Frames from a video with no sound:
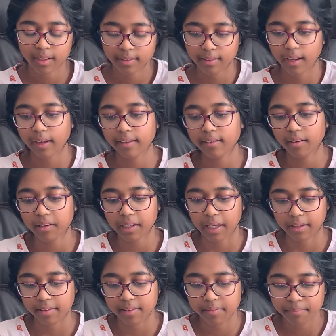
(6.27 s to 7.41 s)
Diagon
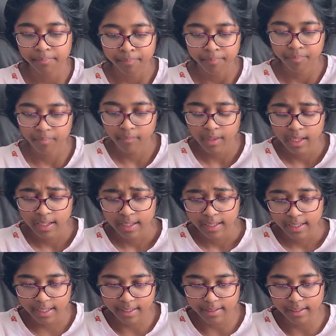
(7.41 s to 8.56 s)
Alley.
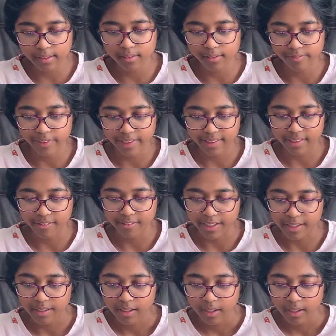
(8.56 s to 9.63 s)
He did look very green,